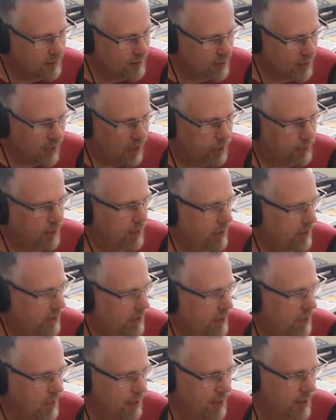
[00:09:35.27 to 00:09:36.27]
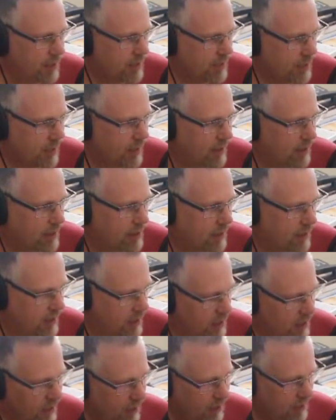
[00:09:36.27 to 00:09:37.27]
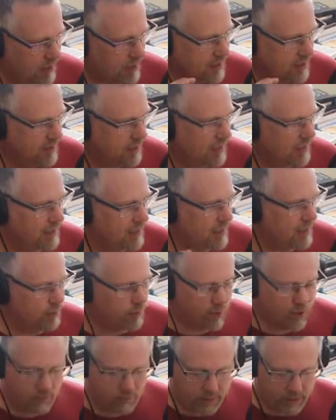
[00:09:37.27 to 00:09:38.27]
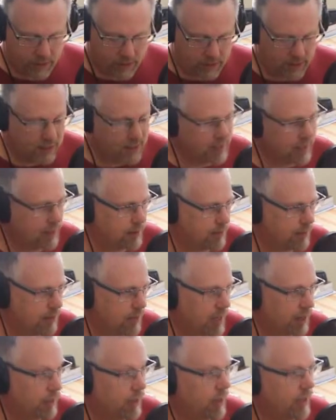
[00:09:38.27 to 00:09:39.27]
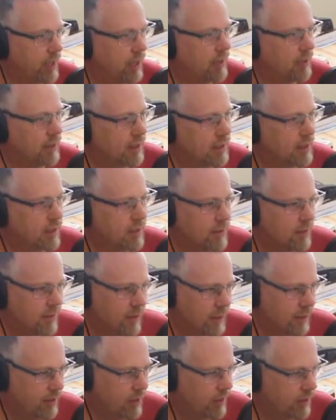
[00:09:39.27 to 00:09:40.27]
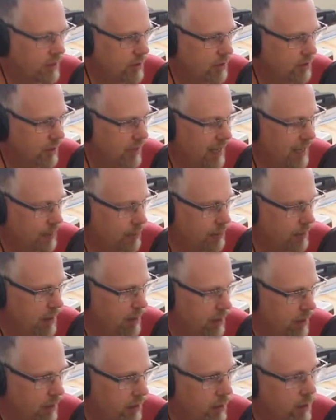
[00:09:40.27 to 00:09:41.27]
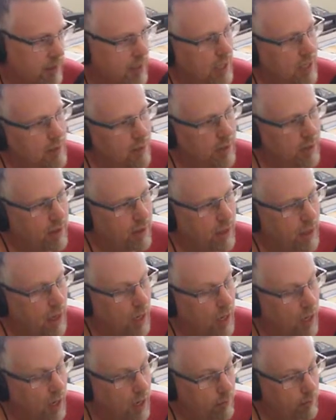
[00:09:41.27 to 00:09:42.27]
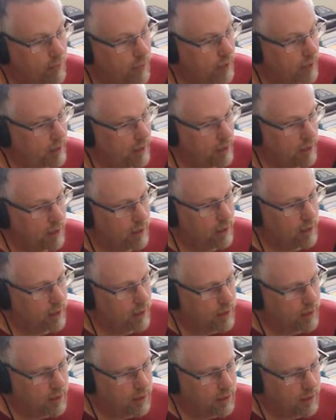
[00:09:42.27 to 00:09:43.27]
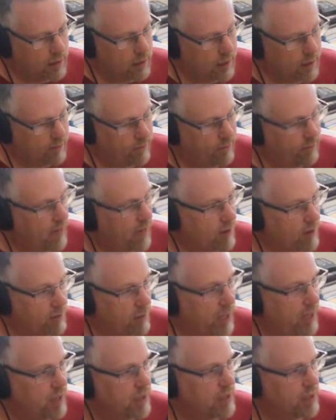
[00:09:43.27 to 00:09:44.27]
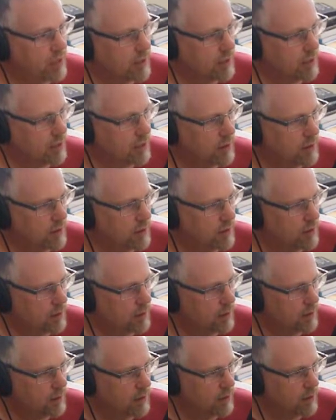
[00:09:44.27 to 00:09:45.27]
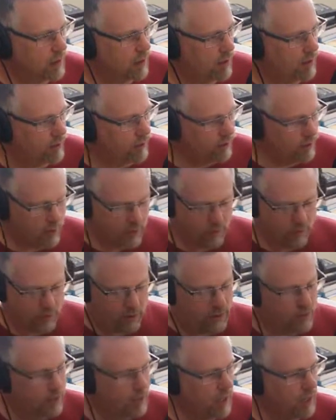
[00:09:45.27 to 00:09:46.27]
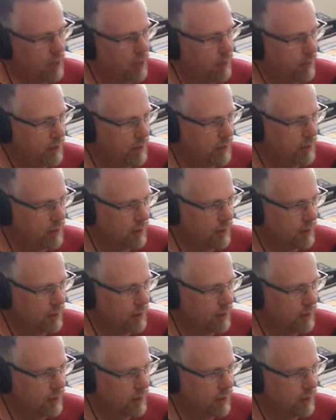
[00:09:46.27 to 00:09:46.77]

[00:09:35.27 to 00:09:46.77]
typewriter type technology, just slightly above, because this has memory. This has 32K of memory. You could type up like 5 pages of a document